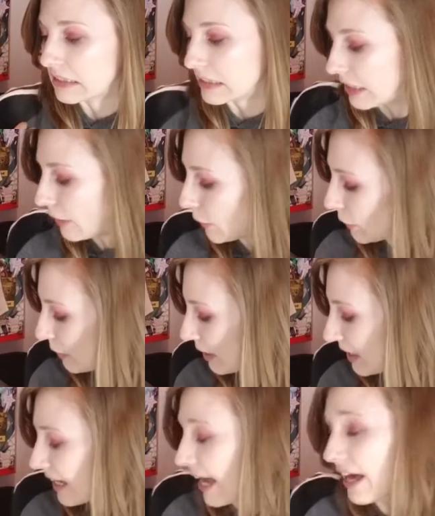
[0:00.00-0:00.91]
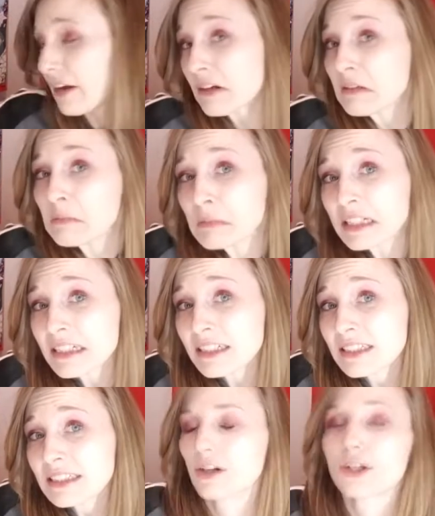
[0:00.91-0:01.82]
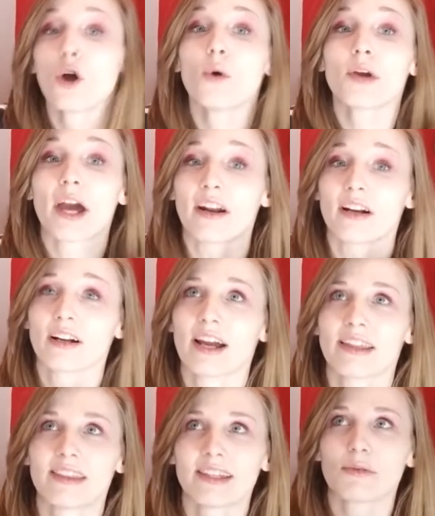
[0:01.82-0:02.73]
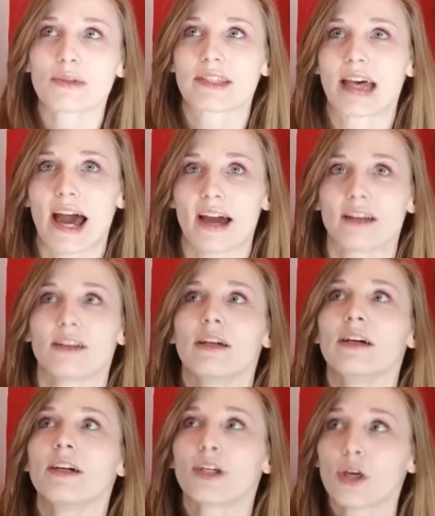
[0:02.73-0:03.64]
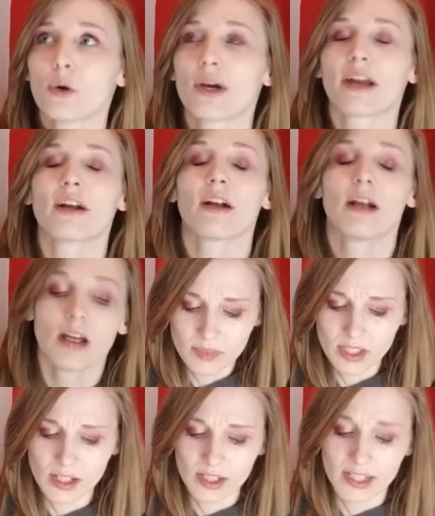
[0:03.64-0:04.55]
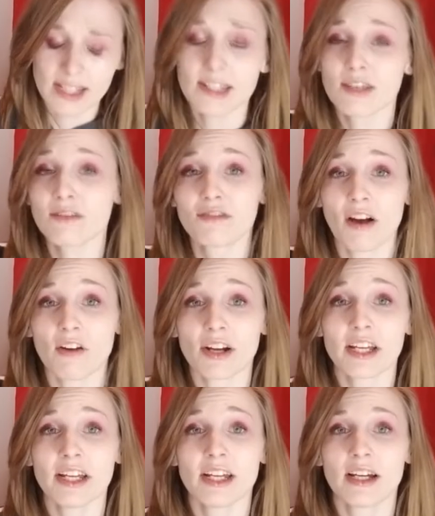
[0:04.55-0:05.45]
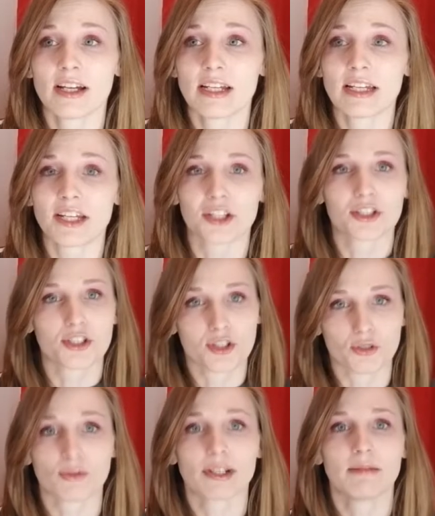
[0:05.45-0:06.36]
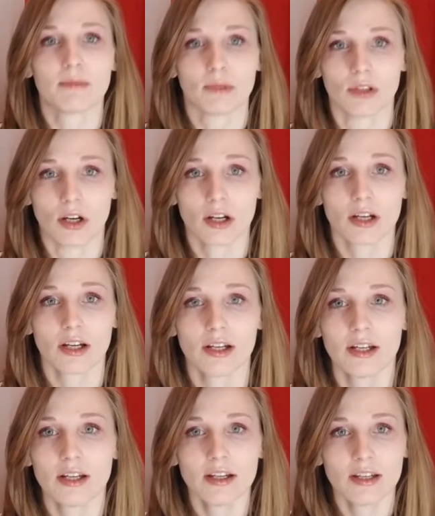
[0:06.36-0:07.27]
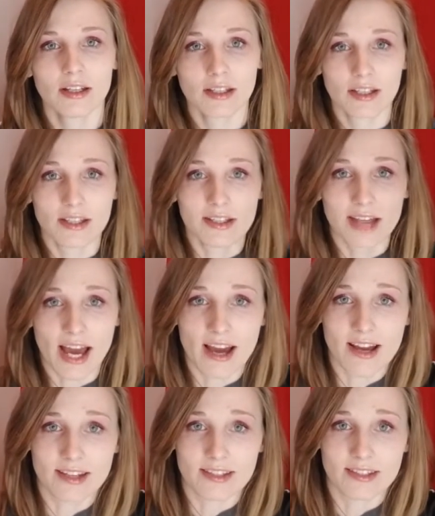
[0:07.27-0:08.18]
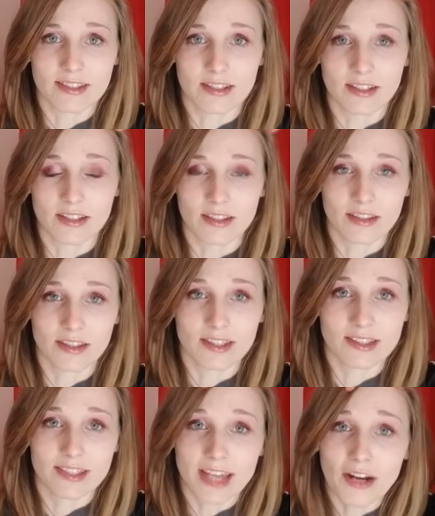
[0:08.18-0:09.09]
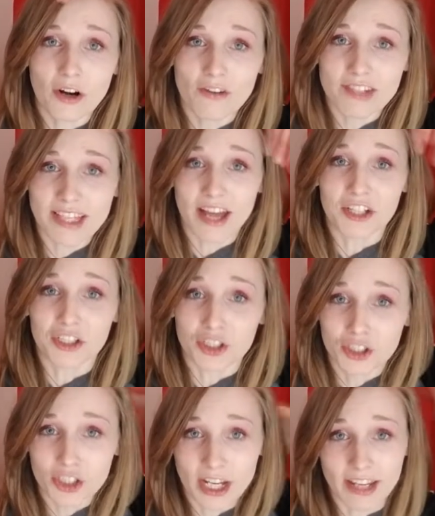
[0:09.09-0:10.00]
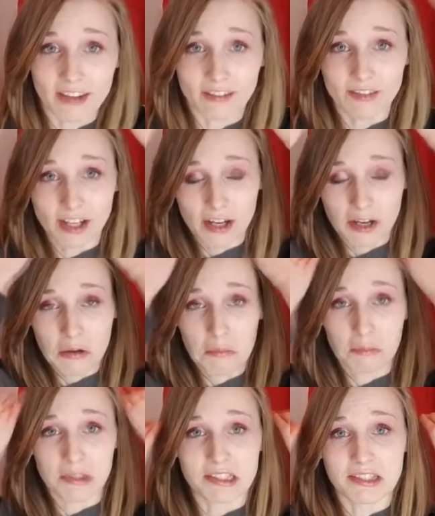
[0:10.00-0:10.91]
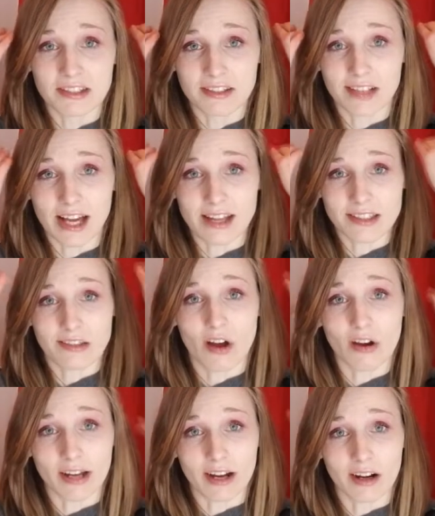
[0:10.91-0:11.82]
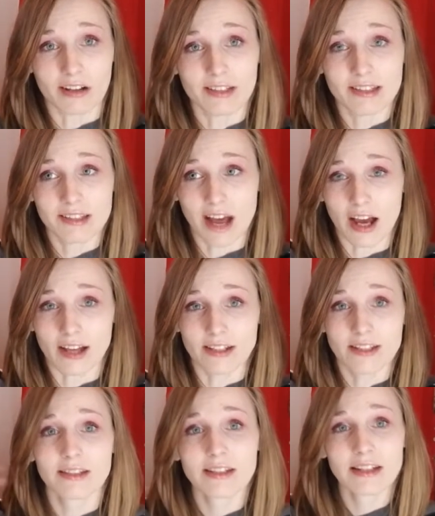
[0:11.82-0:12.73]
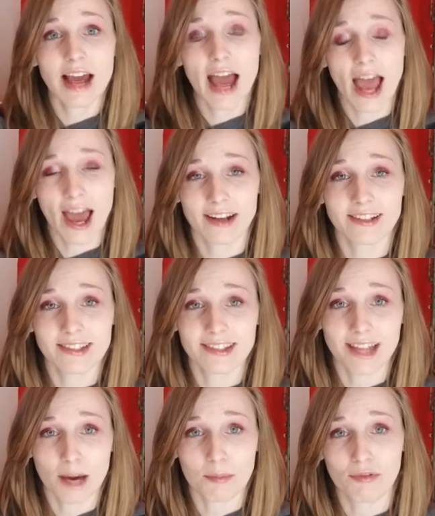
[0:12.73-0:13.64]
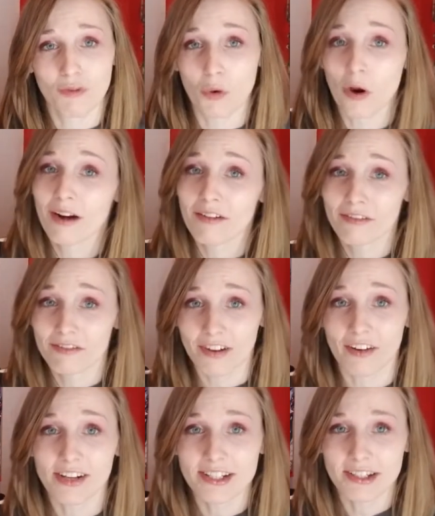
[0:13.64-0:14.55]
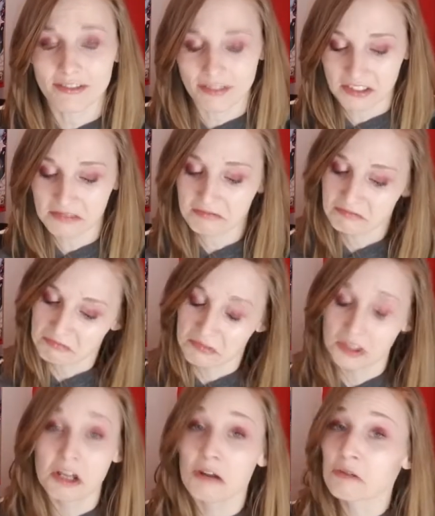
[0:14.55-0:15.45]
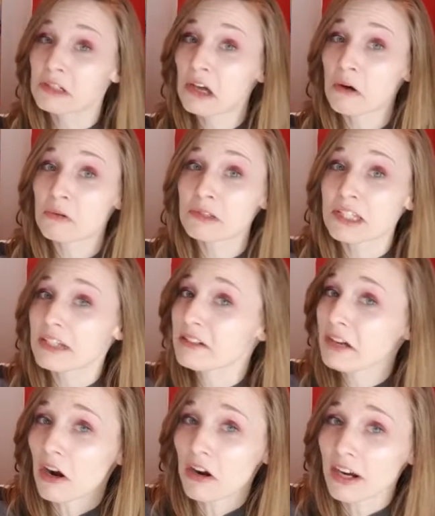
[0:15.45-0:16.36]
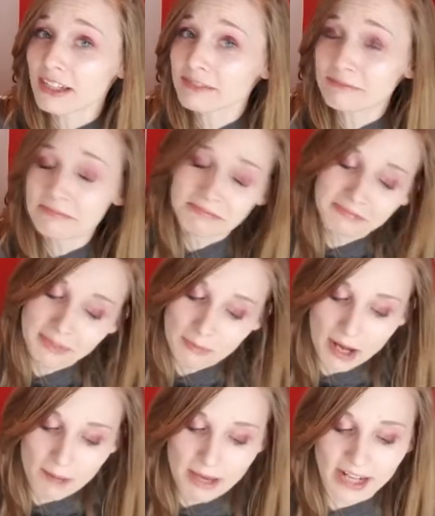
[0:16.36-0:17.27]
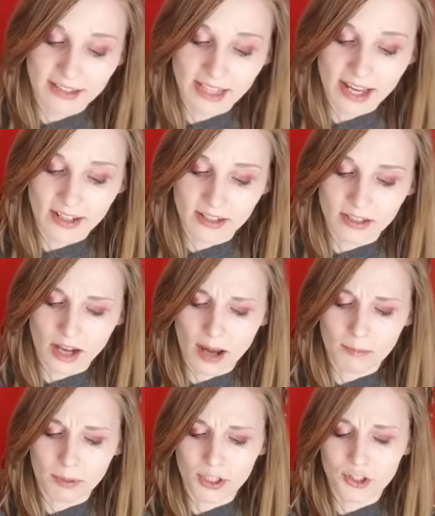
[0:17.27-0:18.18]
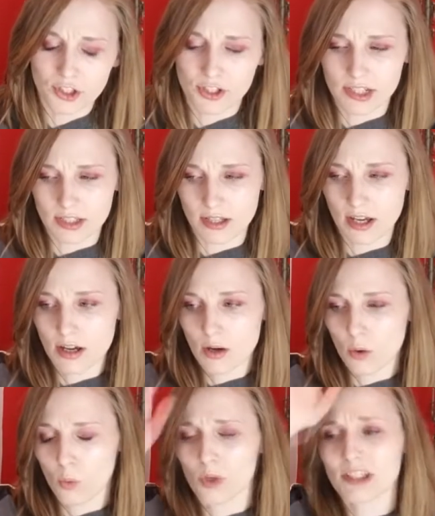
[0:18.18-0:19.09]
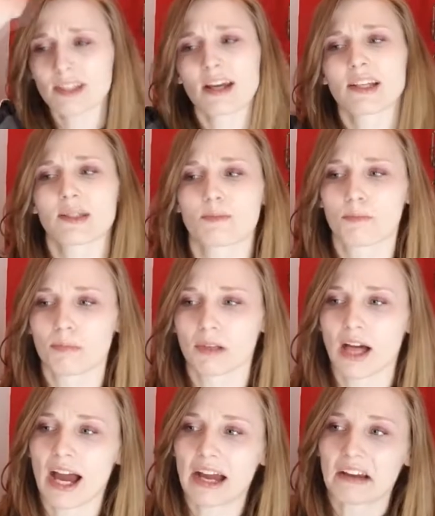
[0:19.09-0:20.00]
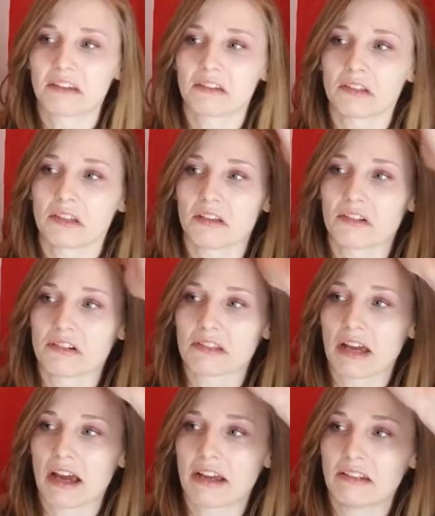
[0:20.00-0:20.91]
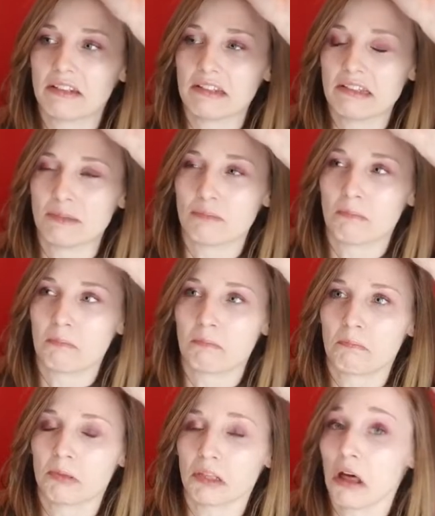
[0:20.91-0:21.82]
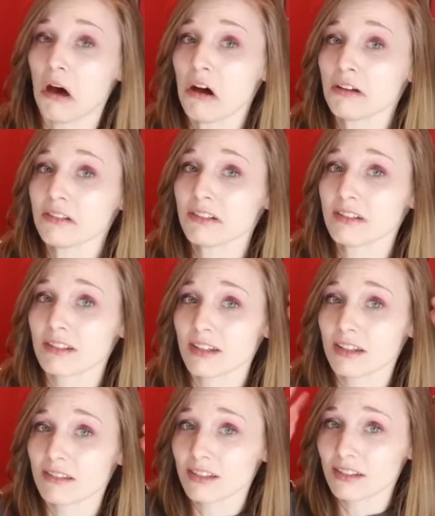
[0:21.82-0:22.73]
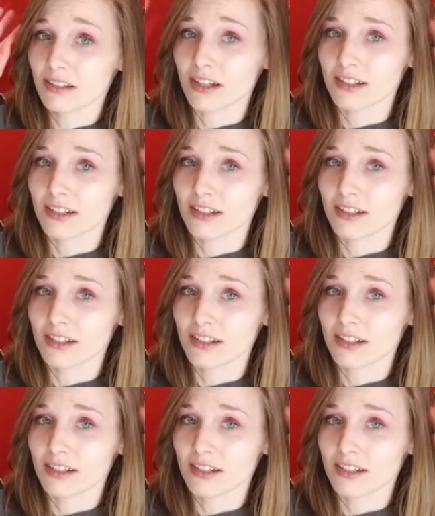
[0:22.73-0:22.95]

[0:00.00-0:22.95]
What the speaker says: Go Get 'Em? Go Getter, I think it was that. Go Getter. He's a very extreme look. He has the center of his head shaved, but still has long hair on the sides. Hadn't seen that before. Very different. You know, he owns it. Alright. I'm not mad at that, and I'm pretty sure his one side is black and the other side is blonde, I think?